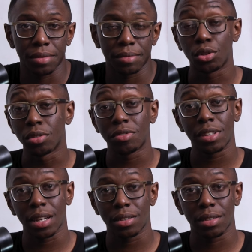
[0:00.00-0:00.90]
Don't
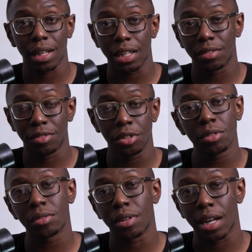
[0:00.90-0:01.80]
forget to like the
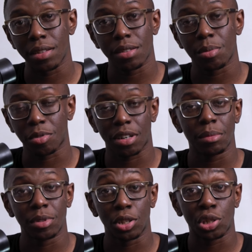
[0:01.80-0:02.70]
video and
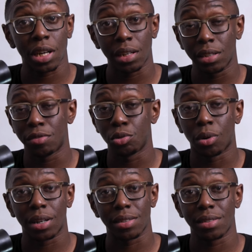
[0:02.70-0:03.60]
subscribe to the channel if you
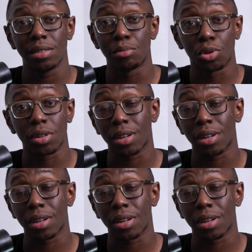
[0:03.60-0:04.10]
want to see more